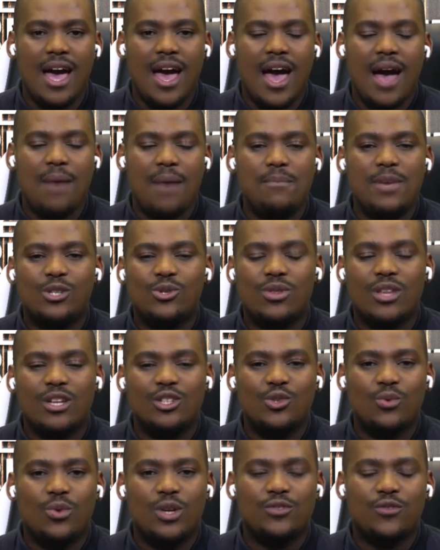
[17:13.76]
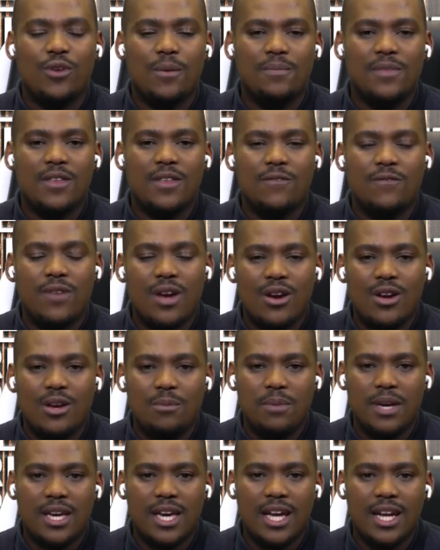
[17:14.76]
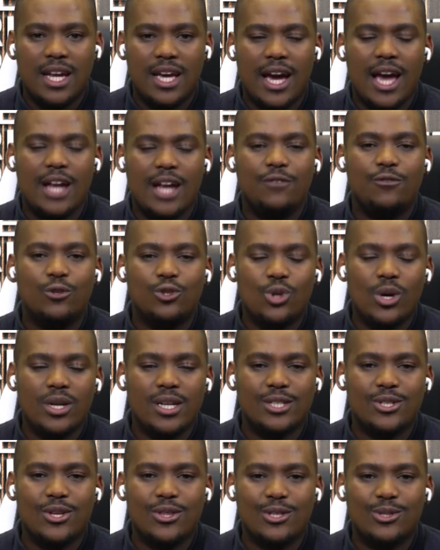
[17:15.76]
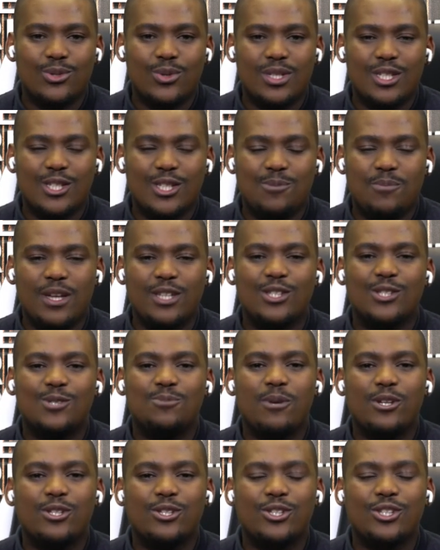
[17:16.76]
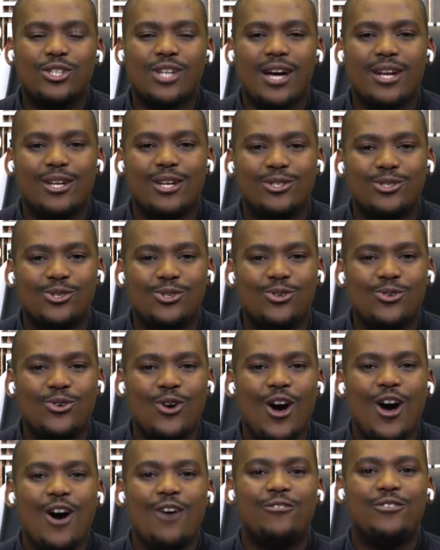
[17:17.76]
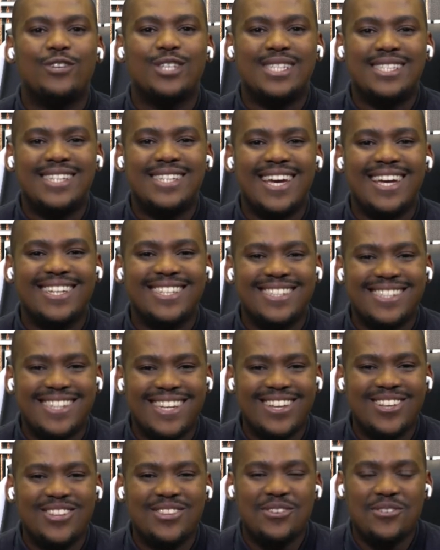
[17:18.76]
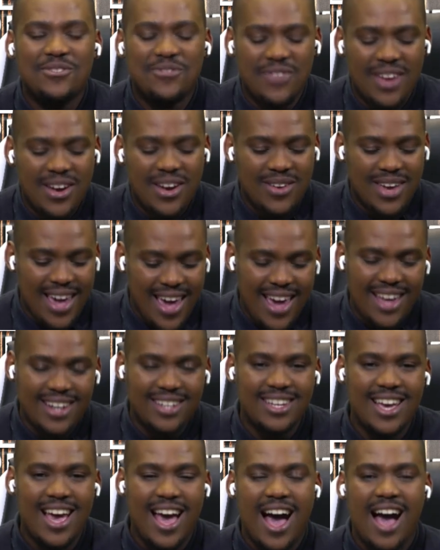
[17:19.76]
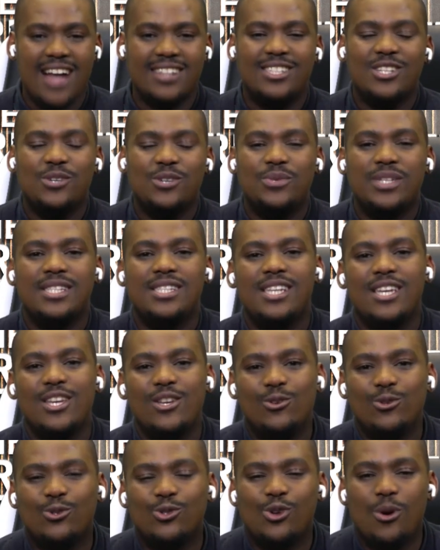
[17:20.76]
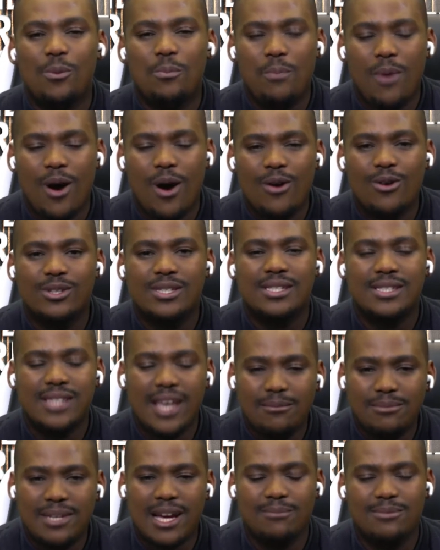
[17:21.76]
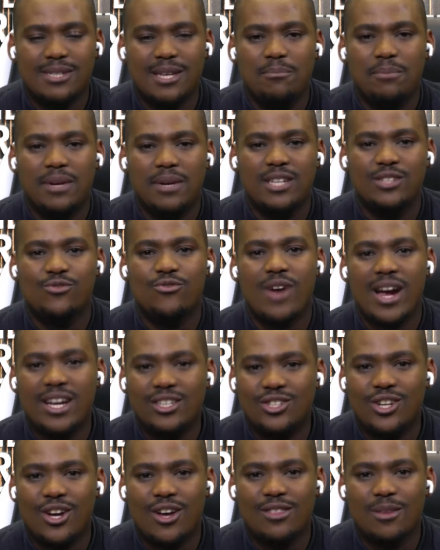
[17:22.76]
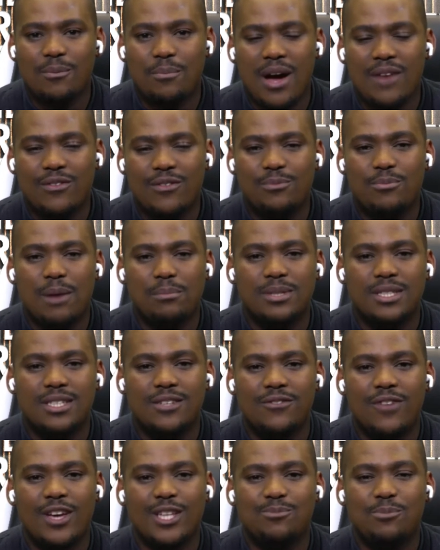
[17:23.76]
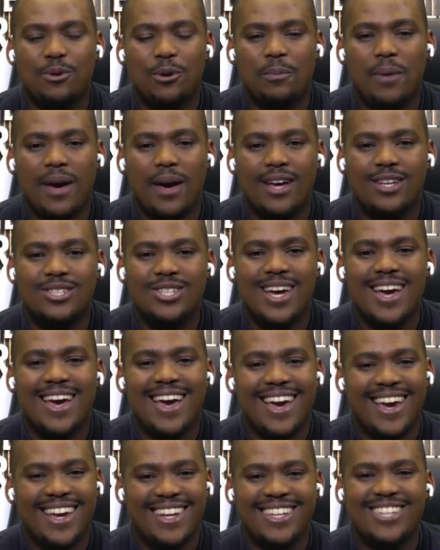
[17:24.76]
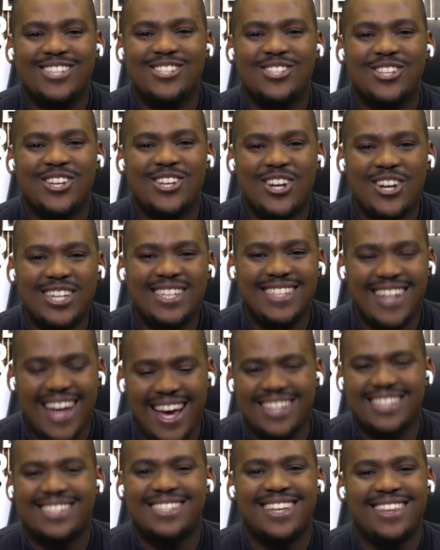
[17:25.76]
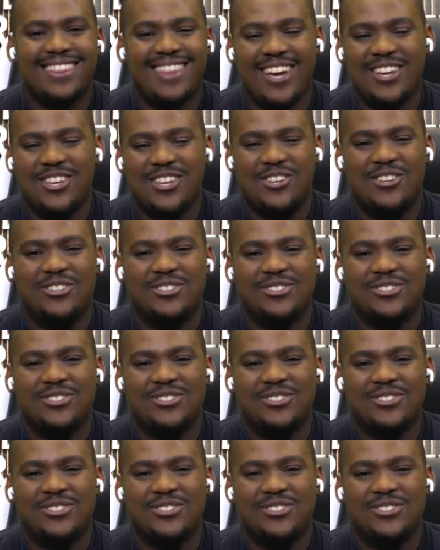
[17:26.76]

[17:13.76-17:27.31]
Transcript: and make sure that you watch from the very beginning. And if you joined us on the Twitter space, special shout out to you for staying till the very end. Until we see you tomorrow, same time, same place, right here on the Private Property Facebook page. It is good night. Thank you.